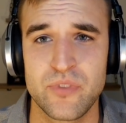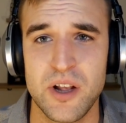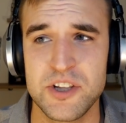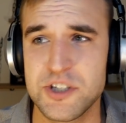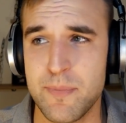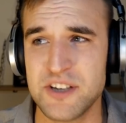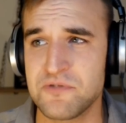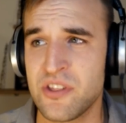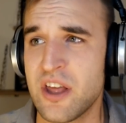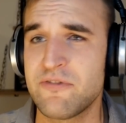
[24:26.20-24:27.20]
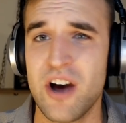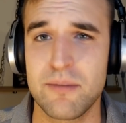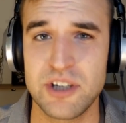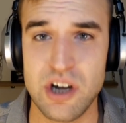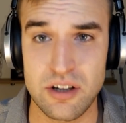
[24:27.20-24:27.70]
And it's the best for the
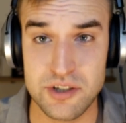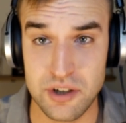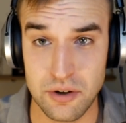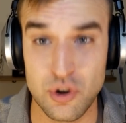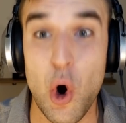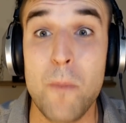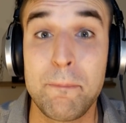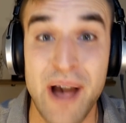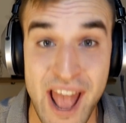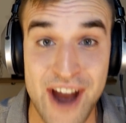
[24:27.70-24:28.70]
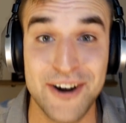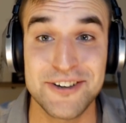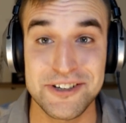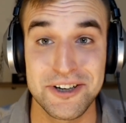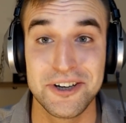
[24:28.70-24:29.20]
environment also,
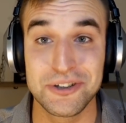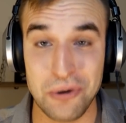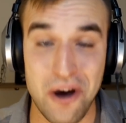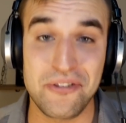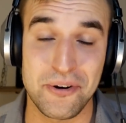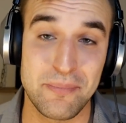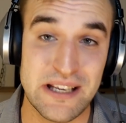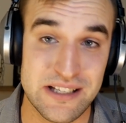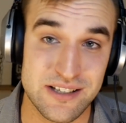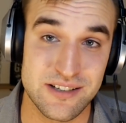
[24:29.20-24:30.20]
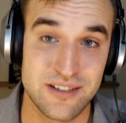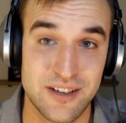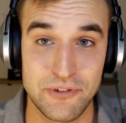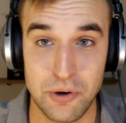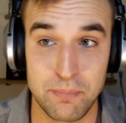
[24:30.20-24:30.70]
compared to other means.
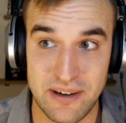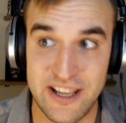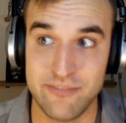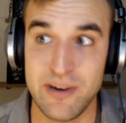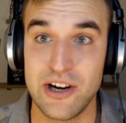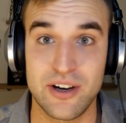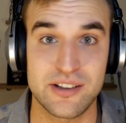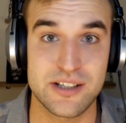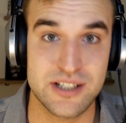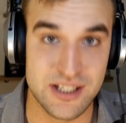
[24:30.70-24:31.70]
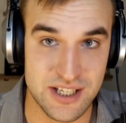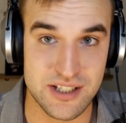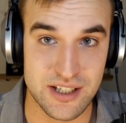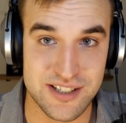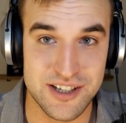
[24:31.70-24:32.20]
If you don't believe me, look at the
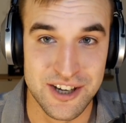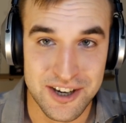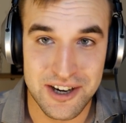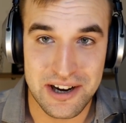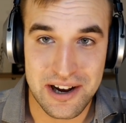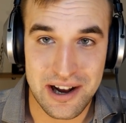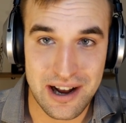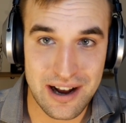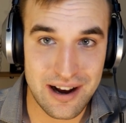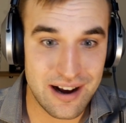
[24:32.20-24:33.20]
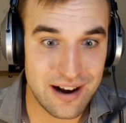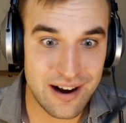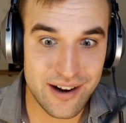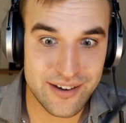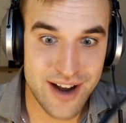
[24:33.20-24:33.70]
statistics.
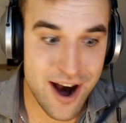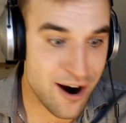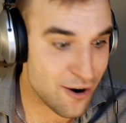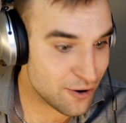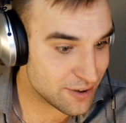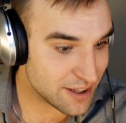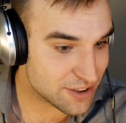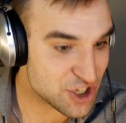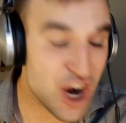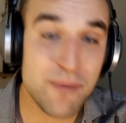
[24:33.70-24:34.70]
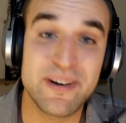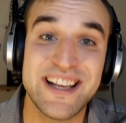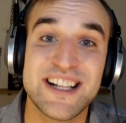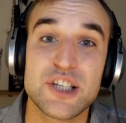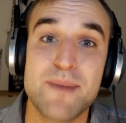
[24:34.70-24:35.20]
Now, like,
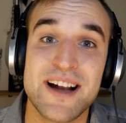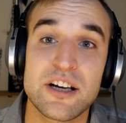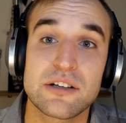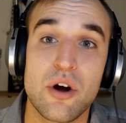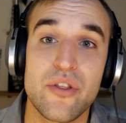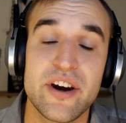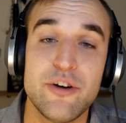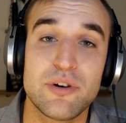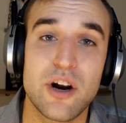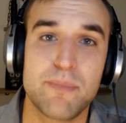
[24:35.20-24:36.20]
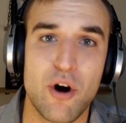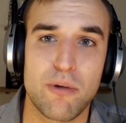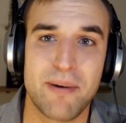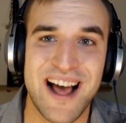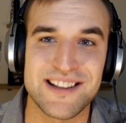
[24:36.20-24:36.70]
Germany dismantled all the nuclear
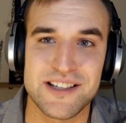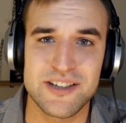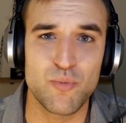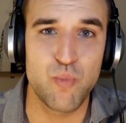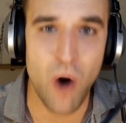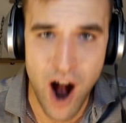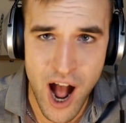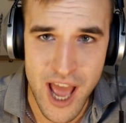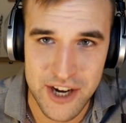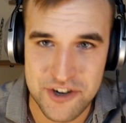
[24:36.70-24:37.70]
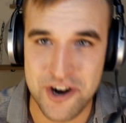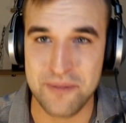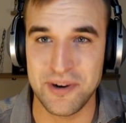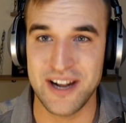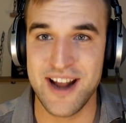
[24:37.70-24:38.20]
power plants. Why,
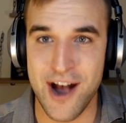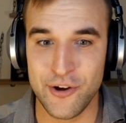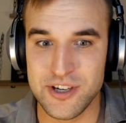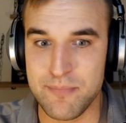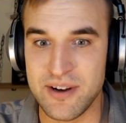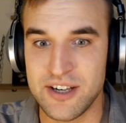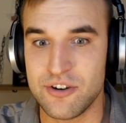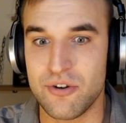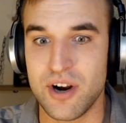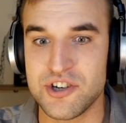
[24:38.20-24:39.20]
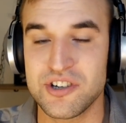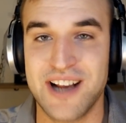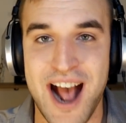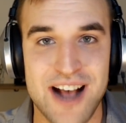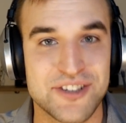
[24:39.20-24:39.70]
Germany? Now you're dependent on Russian
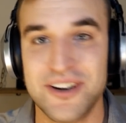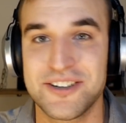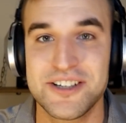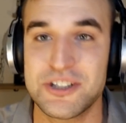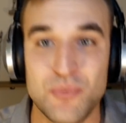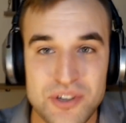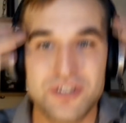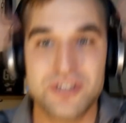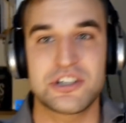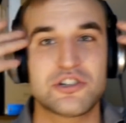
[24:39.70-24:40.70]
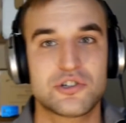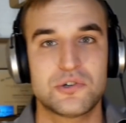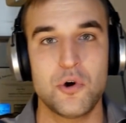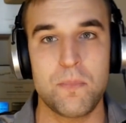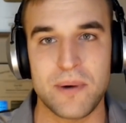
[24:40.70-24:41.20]
gas. This is
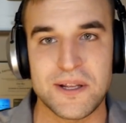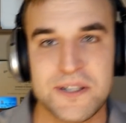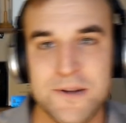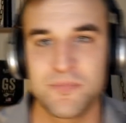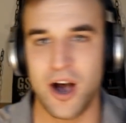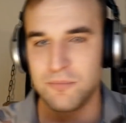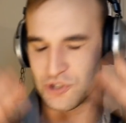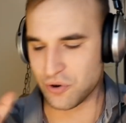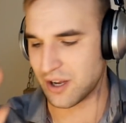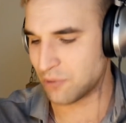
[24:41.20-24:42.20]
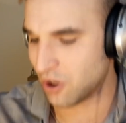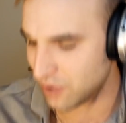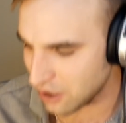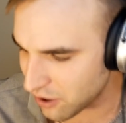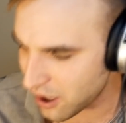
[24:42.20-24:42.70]
stupid. I'm sorry, I'm
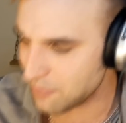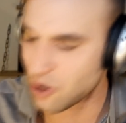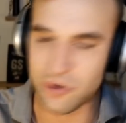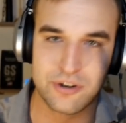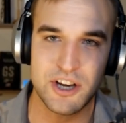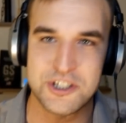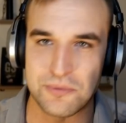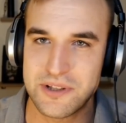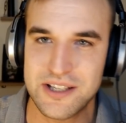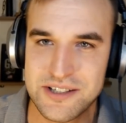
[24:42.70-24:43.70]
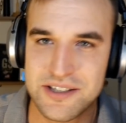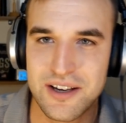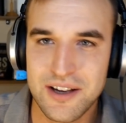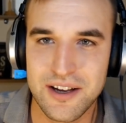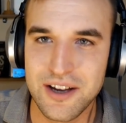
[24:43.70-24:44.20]
going crazy with this.
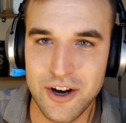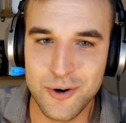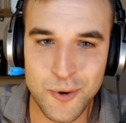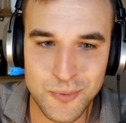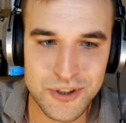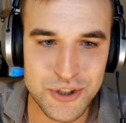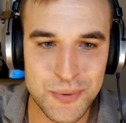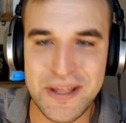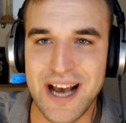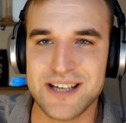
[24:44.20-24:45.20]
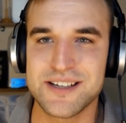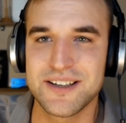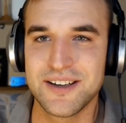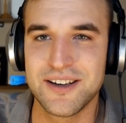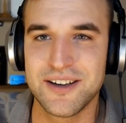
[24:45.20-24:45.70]
Who would do that?
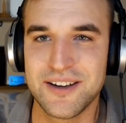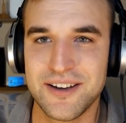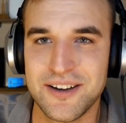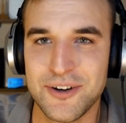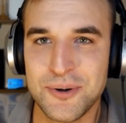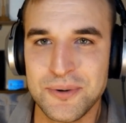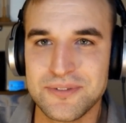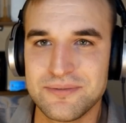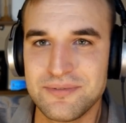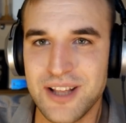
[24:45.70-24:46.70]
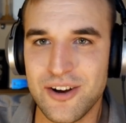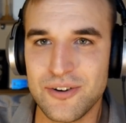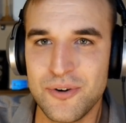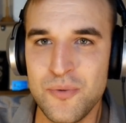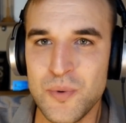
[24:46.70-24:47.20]

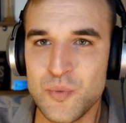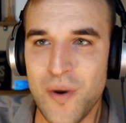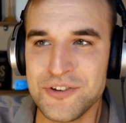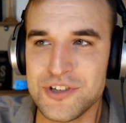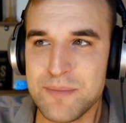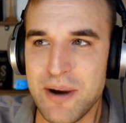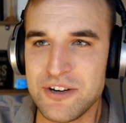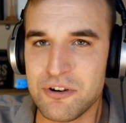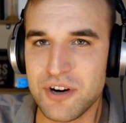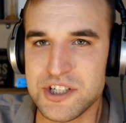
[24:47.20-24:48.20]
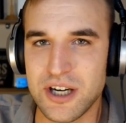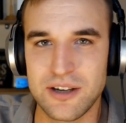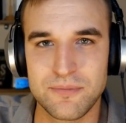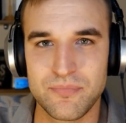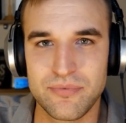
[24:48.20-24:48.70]
Who would want to depend on
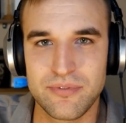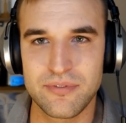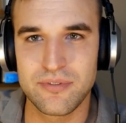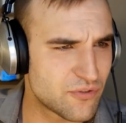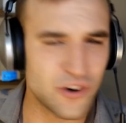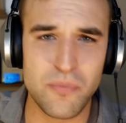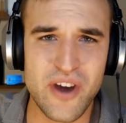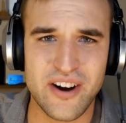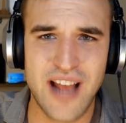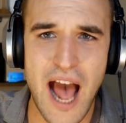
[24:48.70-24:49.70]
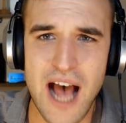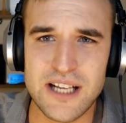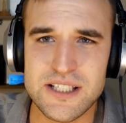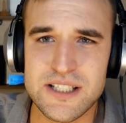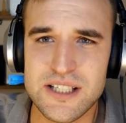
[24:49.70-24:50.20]
Russia from their
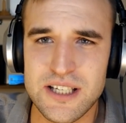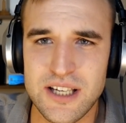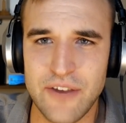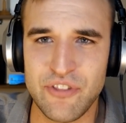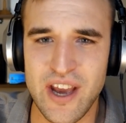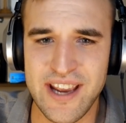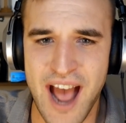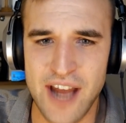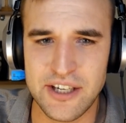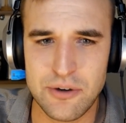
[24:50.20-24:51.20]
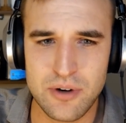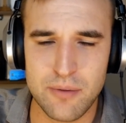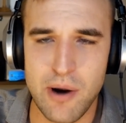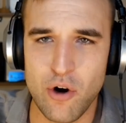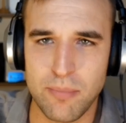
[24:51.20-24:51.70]
gas if they had
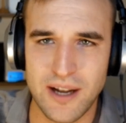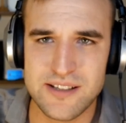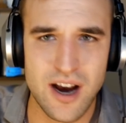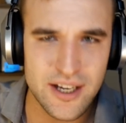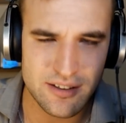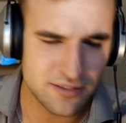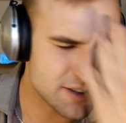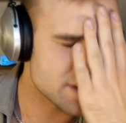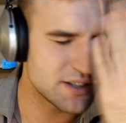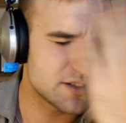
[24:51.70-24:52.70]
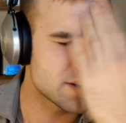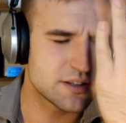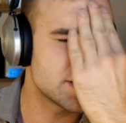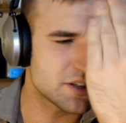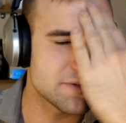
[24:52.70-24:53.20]
nuclear power plants?
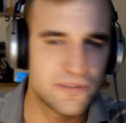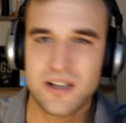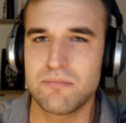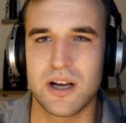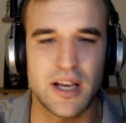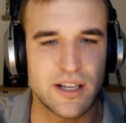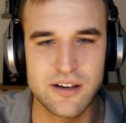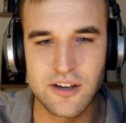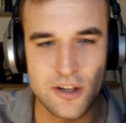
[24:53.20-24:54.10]
It doesn't fit in my head.